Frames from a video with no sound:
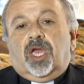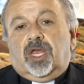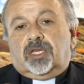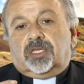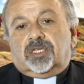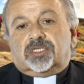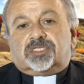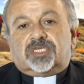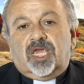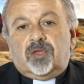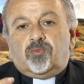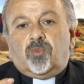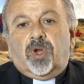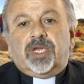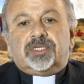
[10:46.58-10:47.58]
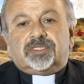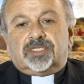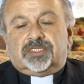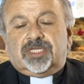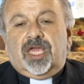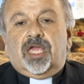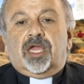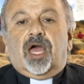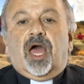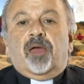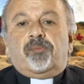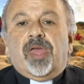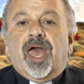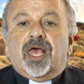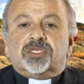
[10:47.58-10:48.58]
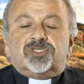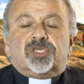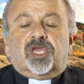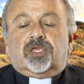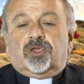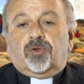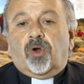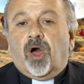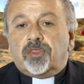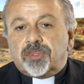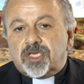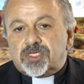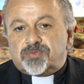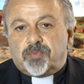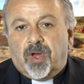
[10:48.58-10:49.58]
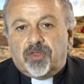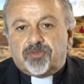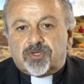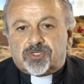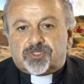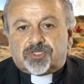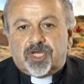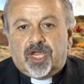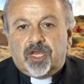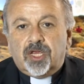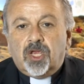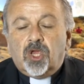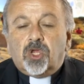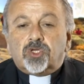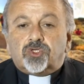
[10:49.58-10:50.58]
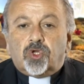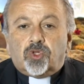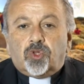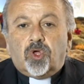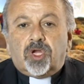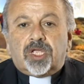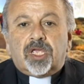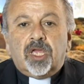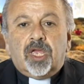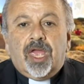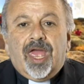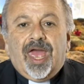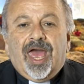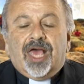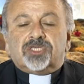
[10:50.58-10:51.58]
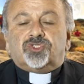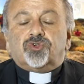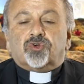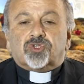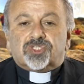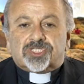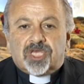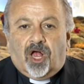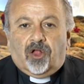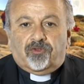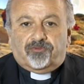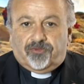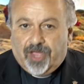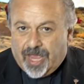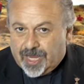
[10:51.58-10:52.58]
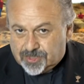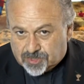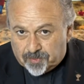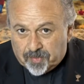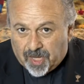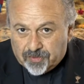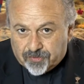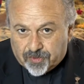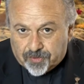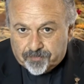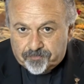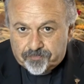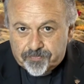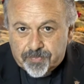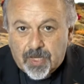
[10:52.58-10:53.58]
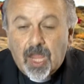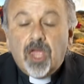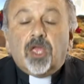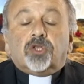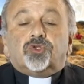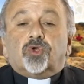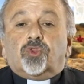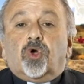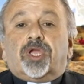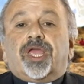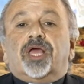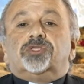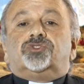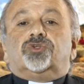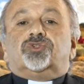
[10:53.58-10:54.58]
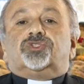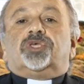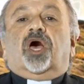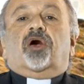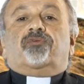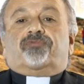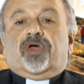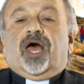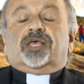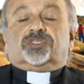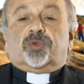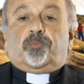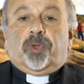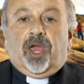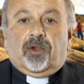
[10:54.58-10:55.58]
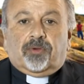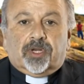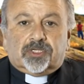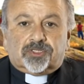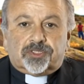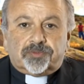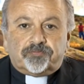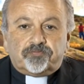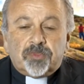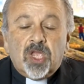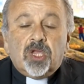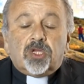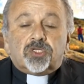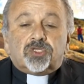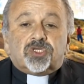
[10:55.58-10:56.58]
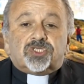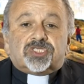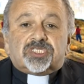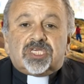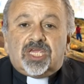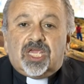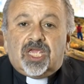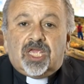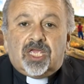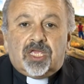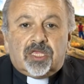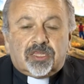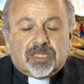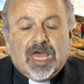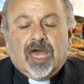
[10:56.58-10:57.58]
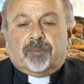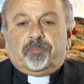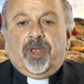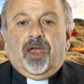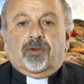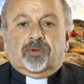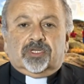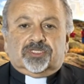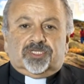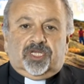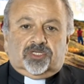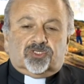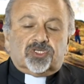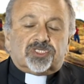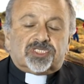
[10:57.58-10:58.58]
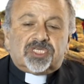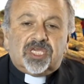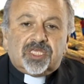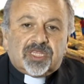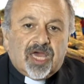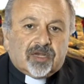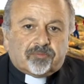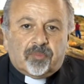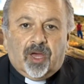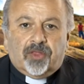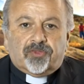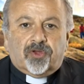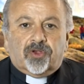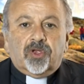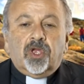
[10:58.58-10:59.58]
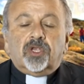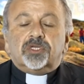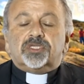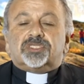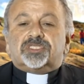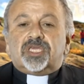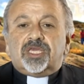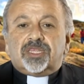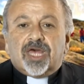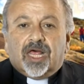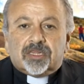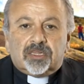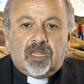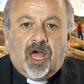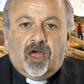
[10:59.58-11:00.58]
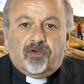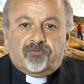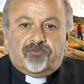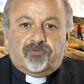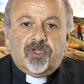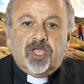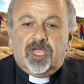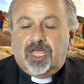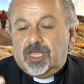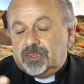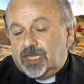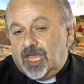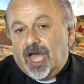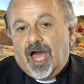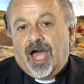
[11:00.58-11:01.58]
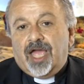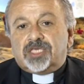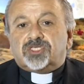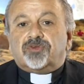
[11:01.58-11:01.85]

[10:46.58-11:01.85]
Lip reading: And in the same way today, I'm asking you on this Mother's Day to look as yourself as a mother, to look as yourself as a parent, to see that parenting, to see that mother, to see that love in the eyes